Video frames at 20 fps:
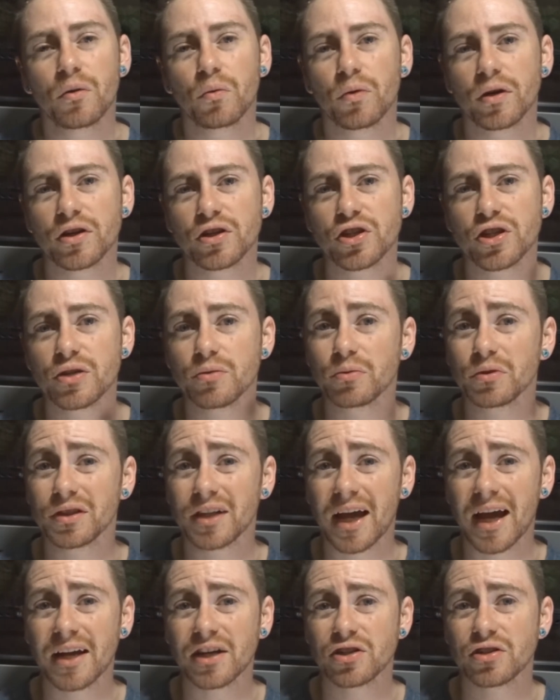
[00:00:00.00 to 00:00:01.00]
where she would
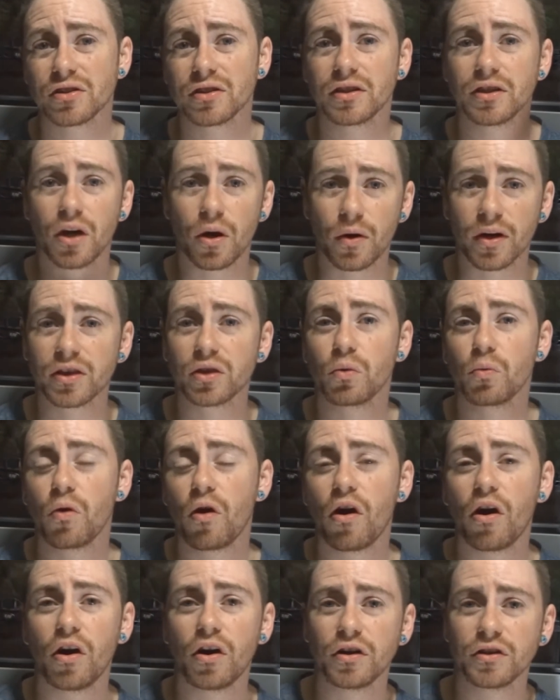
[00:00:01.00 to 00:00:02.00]
actually go at the
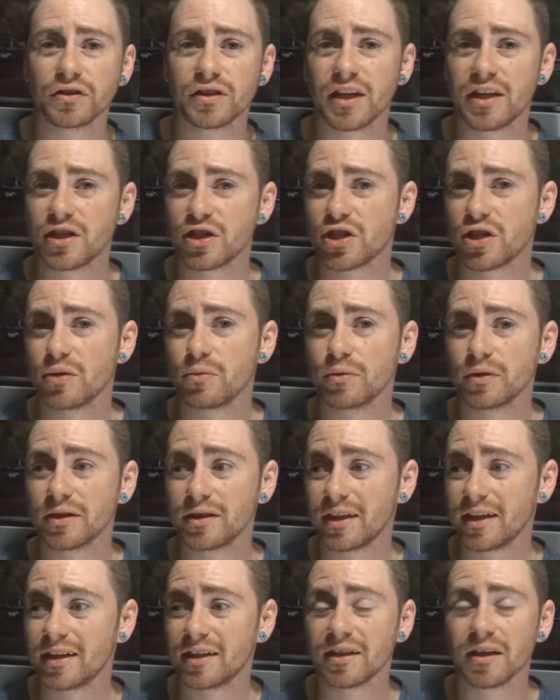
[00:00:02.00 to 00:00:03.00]
walls and she would
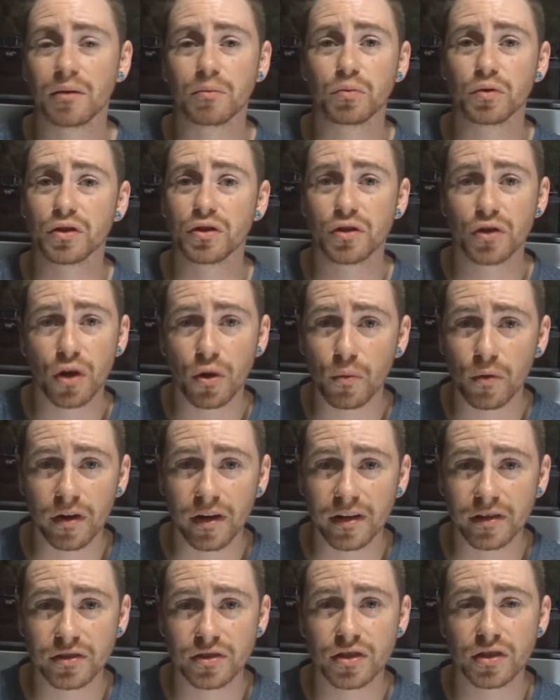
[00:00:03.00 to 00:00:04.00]
end up with
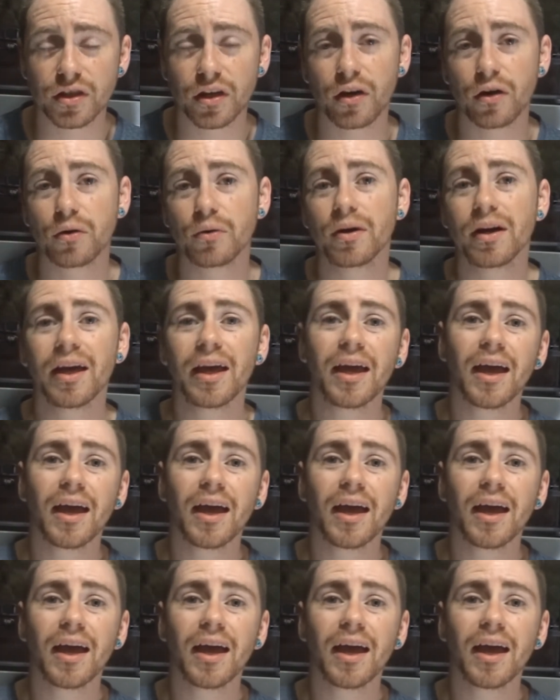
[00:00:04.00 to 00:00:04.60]
nowhere else to go,